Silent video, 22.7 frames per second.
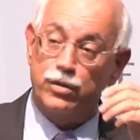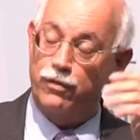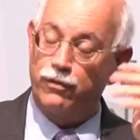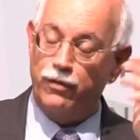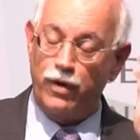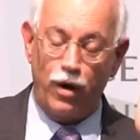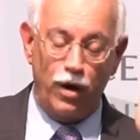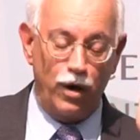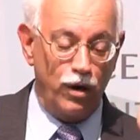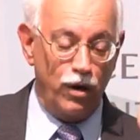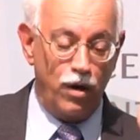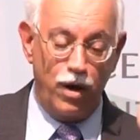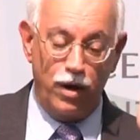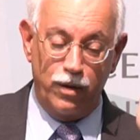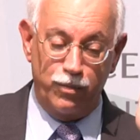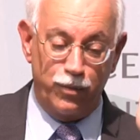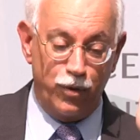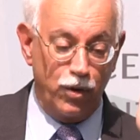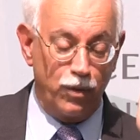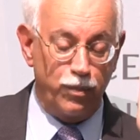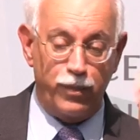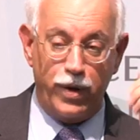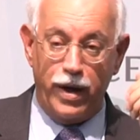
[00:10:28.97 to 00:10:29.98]
It's a very
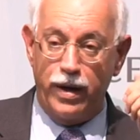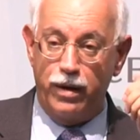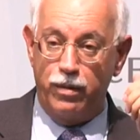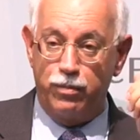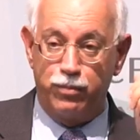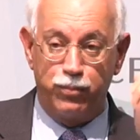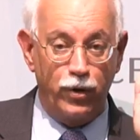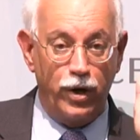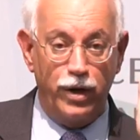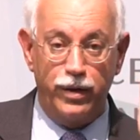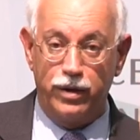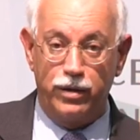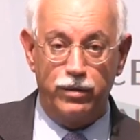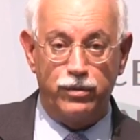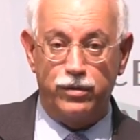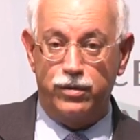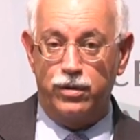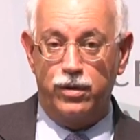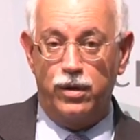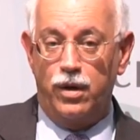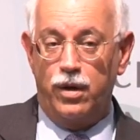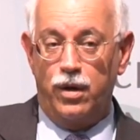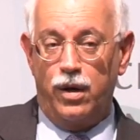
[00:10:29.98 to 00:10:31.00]
long book by a
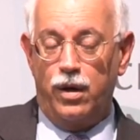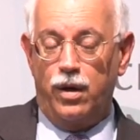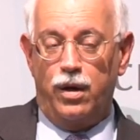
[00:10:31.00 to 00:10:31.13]
brilliant